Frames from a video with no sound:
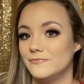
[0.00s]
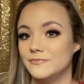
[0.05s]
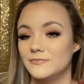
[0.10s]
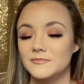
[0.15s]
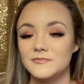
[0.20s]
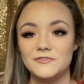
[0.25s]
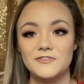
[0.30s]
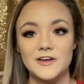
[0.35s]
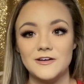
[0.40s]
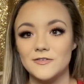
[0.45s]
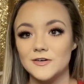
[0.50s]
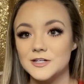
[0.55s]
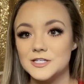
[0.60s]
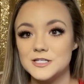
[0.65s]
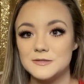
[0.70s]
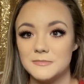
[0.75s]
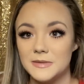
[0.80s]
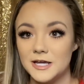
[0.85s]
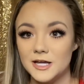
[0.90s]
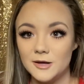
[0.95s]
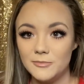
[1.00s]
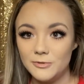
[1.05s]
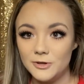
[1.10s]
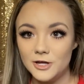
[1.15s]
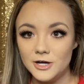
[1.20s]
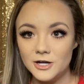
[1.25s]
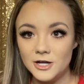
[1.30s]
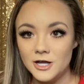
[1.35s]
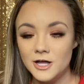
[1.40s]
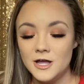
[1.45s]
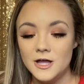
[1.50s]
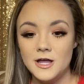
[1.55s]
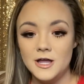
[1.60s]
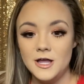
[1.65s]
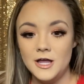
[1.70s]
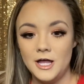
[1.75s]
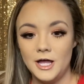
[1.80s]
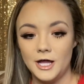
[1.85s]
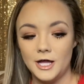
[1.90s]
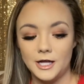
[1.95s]
favorites makeup look.
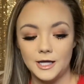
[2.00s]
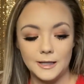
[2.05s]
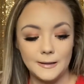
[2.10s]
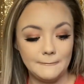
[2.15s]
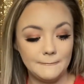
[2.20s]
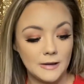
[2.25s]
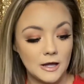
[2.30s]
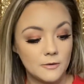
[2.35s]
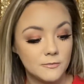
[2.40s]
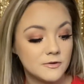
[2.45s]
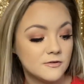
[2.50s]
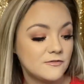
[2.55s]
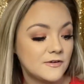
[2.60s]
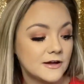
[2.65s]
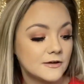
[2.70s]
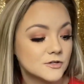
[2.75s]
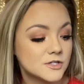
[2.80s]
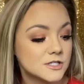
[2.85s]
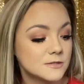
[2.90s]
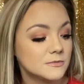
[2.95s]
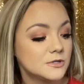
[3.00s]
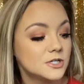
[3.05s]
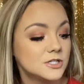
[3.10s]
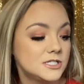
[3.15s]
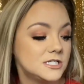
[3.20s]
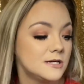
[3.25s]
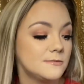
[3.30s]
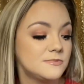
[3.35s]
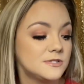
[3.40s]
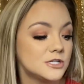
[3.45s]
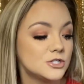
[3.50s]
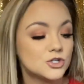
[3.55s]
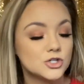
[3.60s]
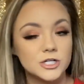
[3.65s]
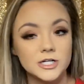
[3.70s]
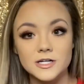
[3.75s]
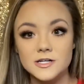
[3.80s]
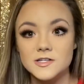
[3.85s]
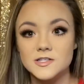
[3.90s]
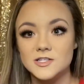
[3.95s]
I hope you found some good tips and
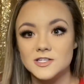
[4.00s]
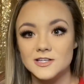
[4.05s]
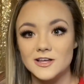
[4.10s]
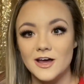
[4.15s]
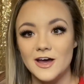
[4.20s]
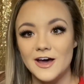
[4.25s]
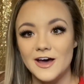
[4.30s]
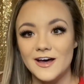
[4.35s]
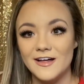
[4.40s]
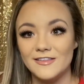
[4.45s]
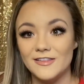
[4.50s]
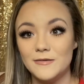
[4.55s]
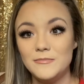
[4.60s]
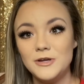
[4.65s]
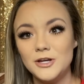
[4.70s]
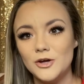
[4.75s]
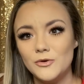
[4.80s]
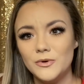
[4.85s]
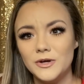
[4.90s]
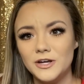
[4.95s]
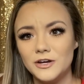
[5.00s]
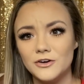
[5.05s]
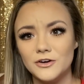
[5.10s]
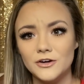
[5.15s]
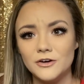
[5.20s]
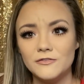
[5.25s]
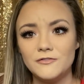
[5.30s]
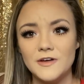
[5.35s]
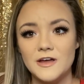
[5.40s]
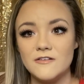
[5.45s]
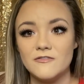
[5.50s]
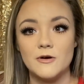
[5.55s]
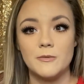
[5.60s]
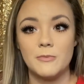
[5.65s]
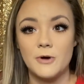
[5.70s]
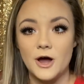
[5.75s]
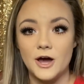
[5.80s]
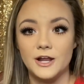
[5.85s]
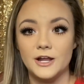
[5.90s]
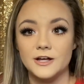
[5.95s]
tricks. Let me know what are your favorite
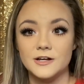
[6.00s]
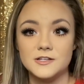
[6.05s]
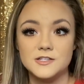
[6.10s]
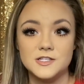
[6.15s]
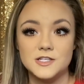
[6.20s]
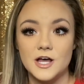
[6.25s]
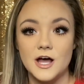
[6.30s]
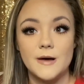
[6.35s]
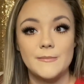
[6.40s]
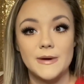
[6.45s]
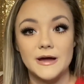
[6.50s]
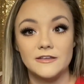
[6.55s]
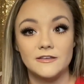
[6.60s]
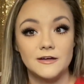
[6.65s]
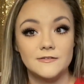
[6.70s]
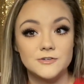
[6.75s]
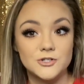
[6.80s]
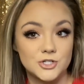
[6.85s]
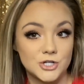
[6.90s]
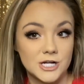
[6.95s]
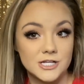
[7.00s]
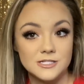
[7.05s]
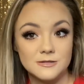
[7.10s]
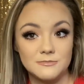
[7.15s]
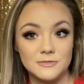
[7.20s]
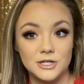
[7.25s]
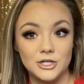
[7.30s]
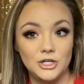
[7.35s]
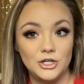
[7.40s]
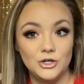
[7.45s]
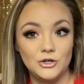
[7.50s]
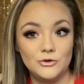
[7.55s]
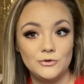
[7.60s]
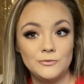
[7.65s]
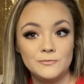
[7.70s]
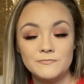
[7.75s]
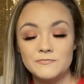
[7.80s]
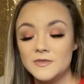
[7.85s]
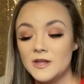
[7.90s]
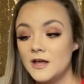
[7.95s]
products. I'd love to try something
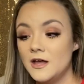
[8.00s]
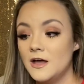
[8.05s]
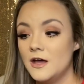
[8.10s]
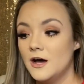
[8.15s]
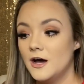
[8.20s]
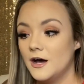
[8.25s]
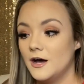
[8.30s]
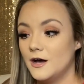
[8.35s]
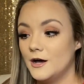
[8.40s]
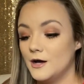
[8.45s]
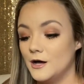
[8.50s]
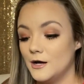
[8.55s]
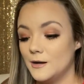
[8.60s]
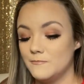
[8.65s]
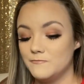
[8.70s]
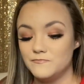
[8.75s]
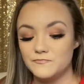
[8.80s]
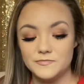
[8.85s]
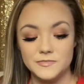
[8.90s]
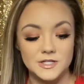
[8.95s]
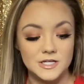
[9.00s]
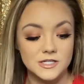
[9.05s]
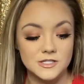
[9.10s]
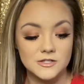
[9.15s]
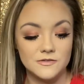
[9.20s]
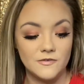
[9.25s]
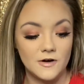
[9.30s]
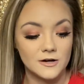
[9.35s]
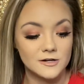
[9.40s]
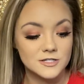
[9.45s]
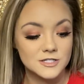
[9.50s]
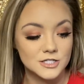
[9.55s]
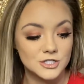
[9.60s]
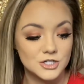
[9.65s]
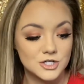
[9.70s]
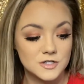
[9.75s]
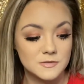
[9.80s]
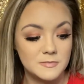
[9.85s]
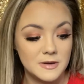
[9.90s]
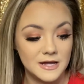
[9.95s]
new. These have honestly
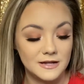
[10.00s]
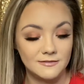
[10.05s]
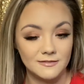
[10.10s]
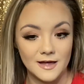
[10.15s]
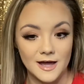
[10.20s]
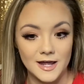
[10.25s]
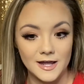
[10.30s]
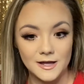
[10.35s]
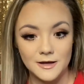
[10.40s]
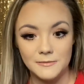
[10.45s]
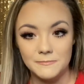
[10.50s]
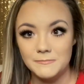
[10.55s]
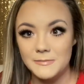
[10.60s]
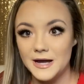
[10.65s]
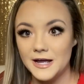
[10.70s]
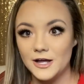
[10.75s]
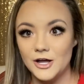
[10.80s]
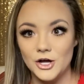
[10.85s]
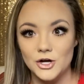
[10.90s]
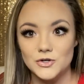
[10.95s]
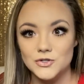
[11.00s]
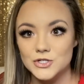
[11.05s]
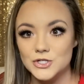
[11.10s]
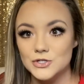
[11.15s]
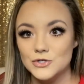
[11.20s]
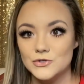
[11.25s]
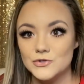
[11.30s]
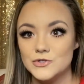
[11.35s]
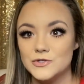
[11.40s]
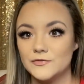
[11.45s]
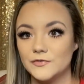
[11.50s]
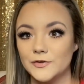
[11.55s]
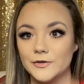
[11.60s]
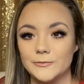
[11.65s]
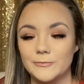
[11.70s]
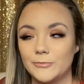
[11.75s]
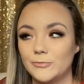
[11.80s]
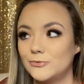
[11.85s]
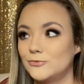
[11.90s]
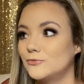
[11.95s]
just been like my go-tos
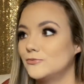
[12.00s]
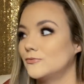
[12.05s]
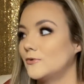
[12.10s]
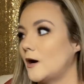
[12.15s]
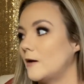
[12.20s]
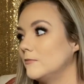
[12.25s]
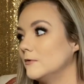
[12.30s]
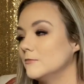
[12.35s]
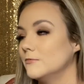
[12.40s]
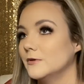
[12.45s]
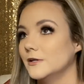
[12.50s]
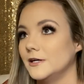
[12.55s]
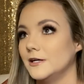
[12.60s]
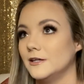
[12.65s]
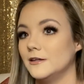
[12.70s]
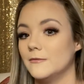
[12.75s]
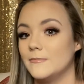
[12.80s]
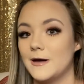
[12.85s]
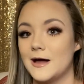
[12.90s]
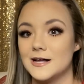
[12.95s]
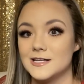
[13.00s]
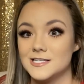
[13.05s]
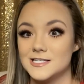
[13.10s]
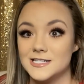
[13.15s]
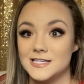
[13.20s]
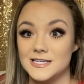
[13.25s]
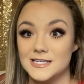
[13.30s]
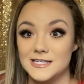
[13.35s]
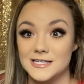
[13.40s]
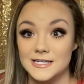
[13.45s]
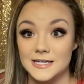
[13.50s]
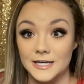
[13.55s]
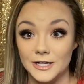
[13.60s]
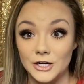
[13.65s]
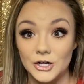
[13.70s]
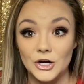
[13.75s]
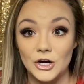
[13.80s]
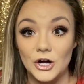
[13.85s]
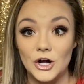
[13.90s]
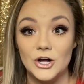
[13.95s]
for probably the past
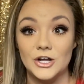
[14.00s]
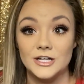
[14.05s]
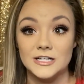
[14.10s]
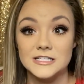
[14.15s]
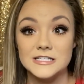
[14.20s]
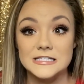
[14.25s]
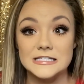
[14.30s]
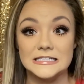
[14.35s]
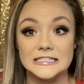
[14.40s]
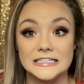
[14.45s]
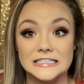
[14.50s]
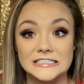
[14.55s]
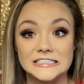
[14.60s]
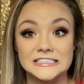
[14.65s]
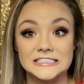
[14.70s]
year, honestly.